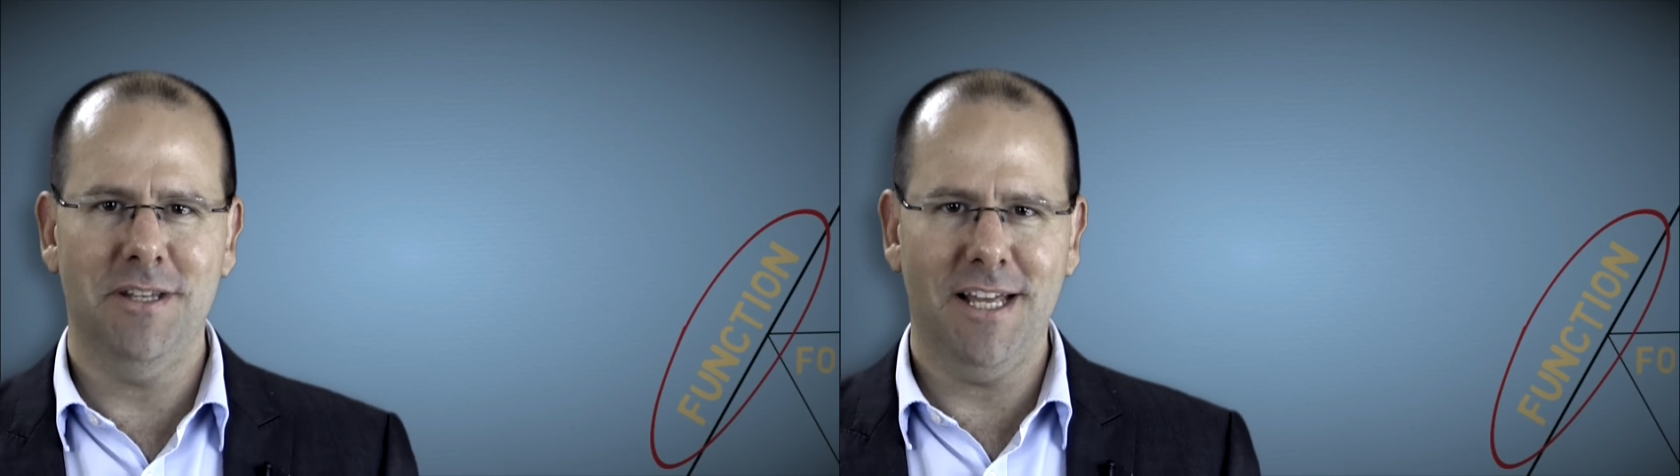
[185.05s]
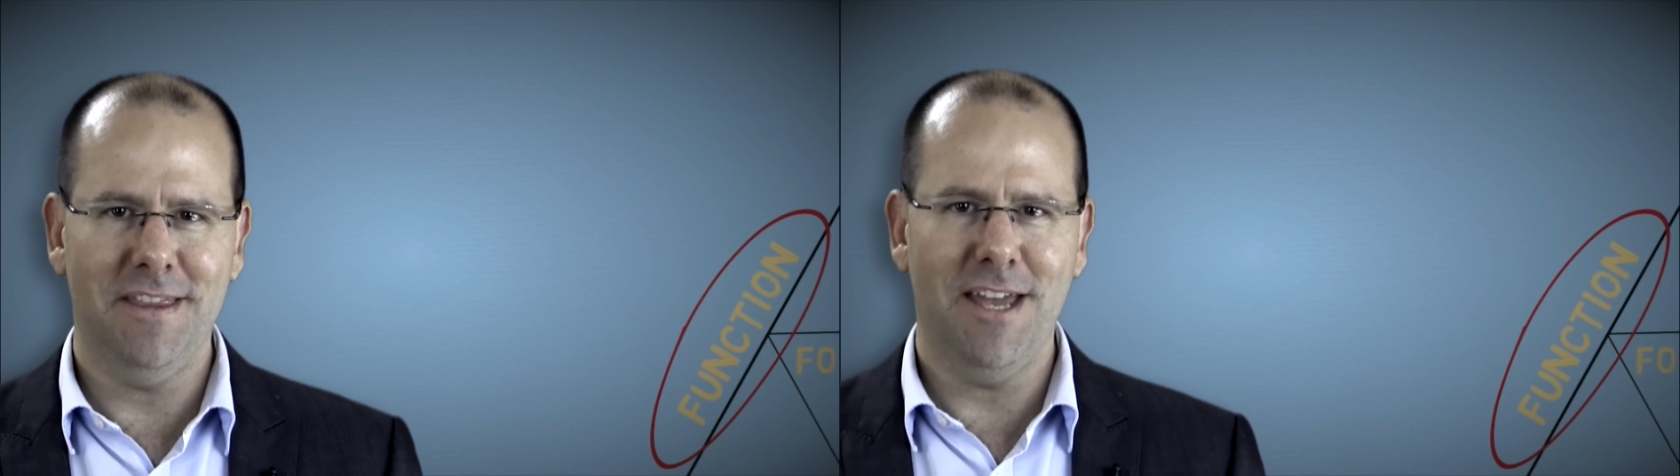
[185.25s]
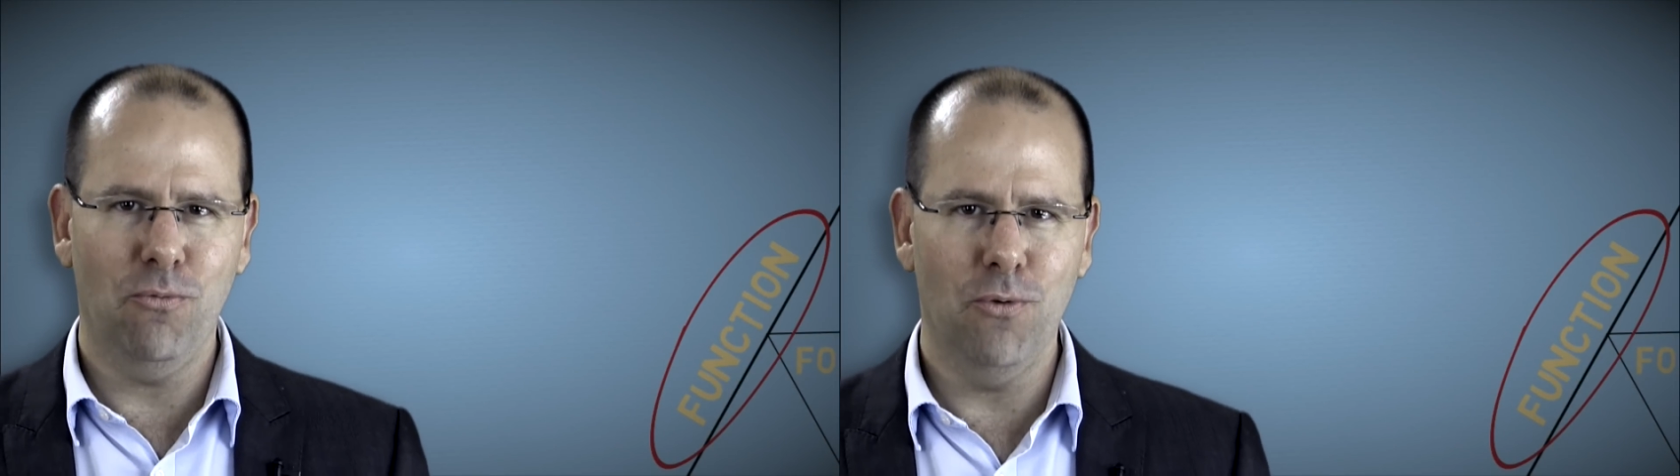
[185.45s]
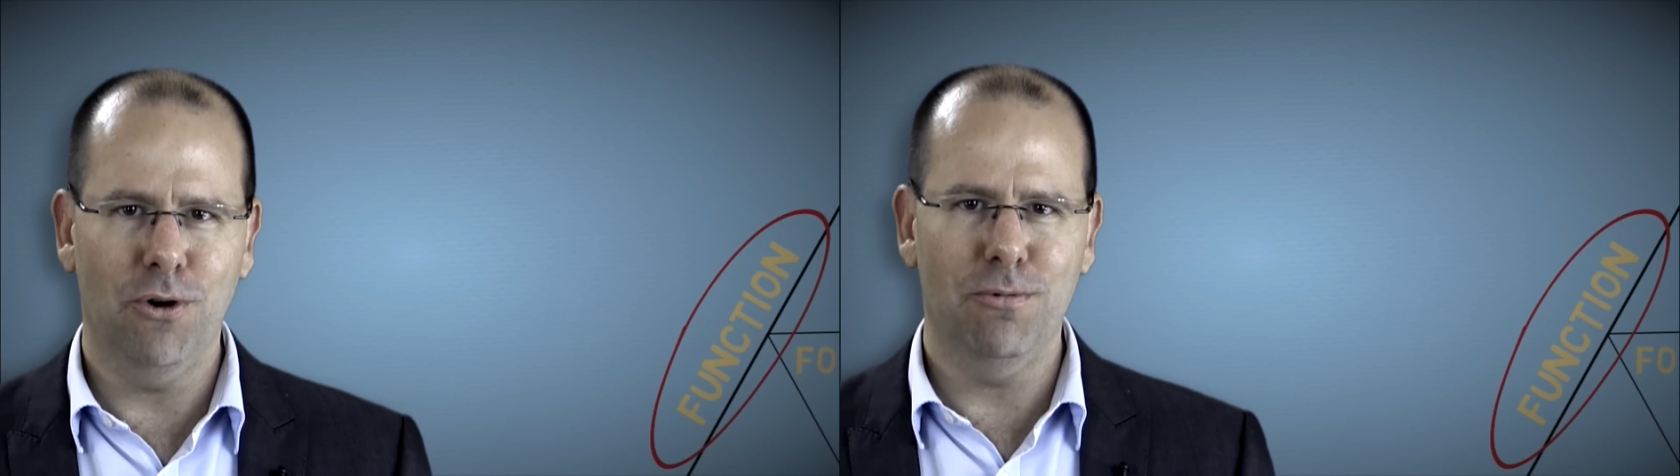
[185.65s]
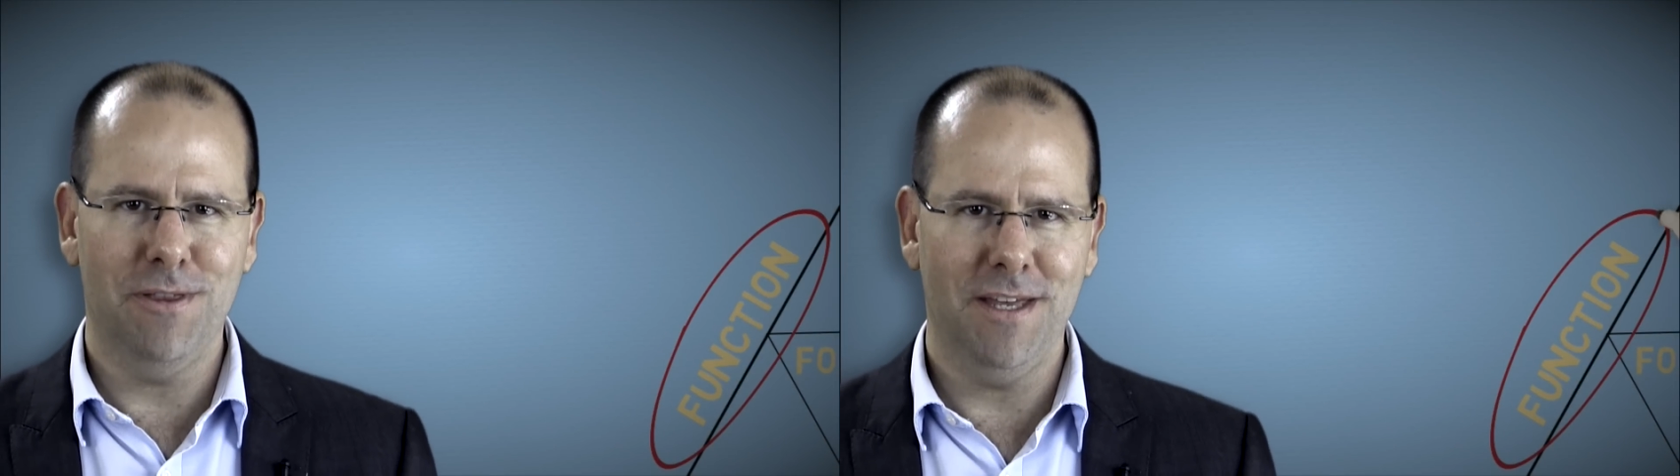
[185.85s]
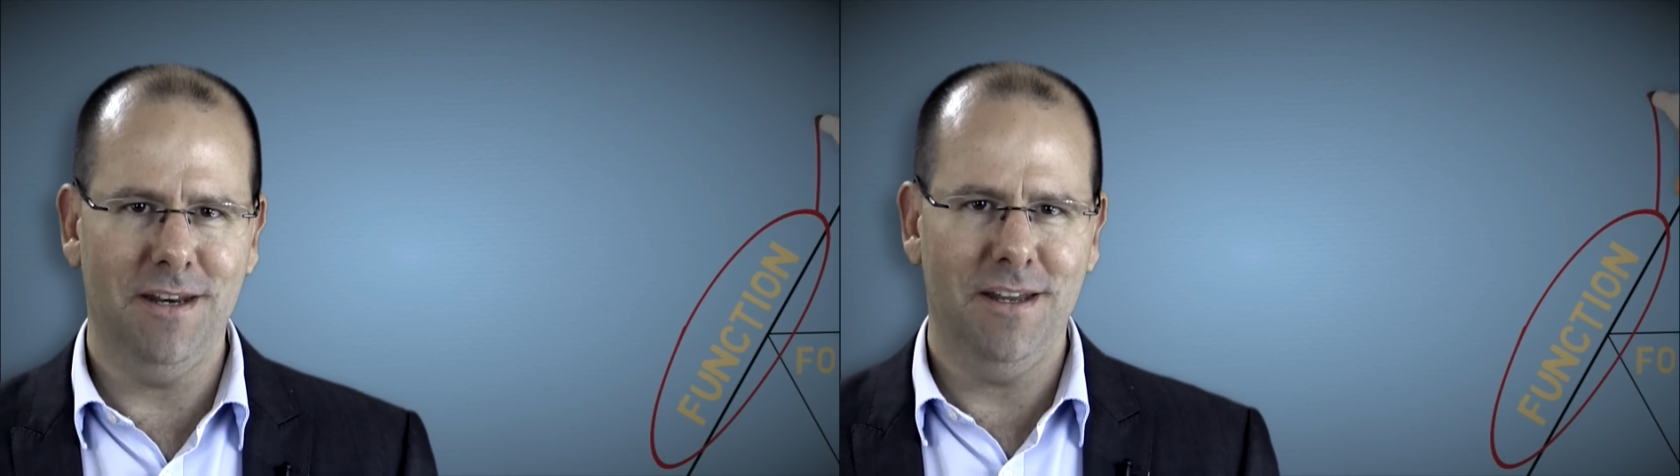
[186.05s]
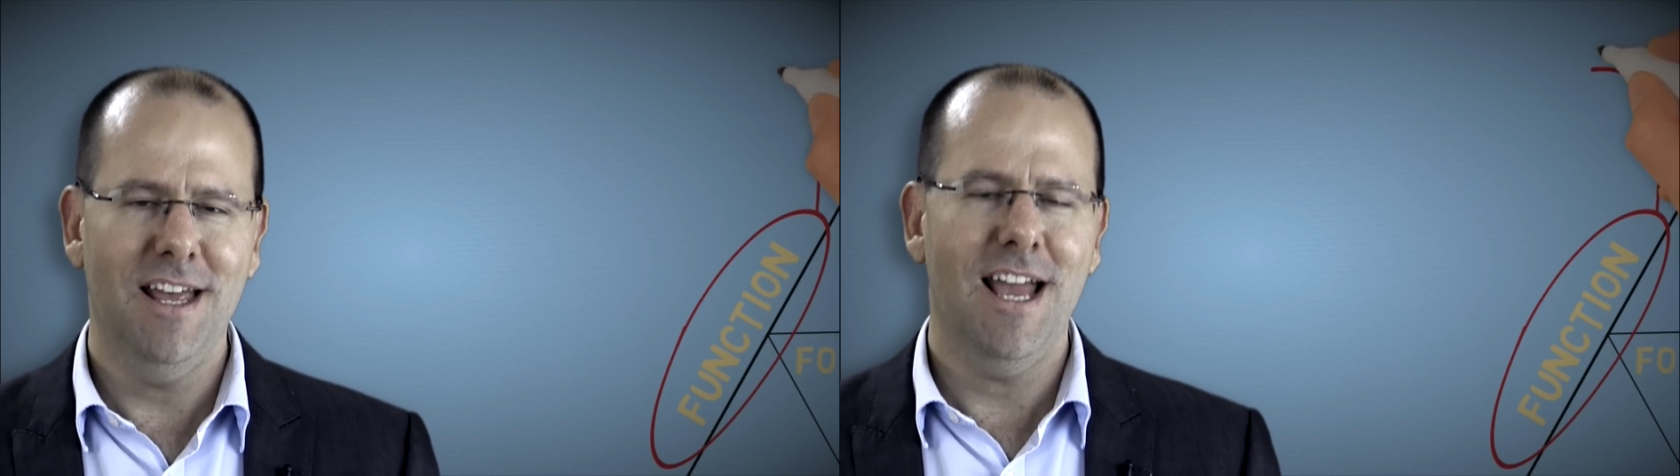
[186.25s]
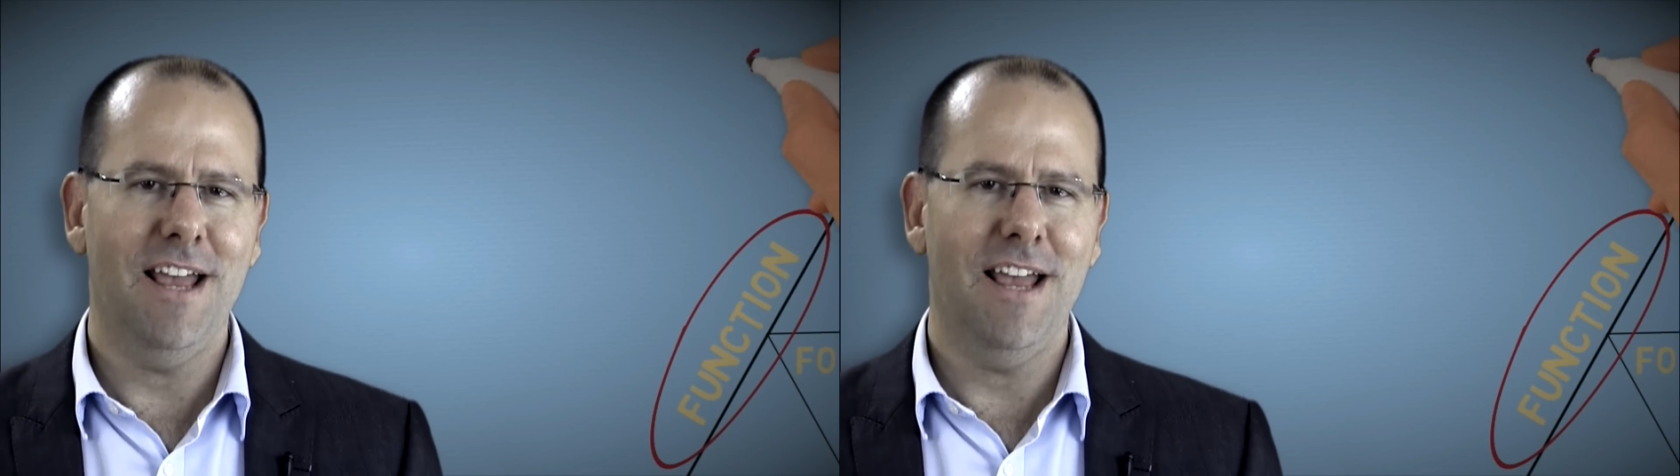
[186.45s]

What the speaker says: that they work within,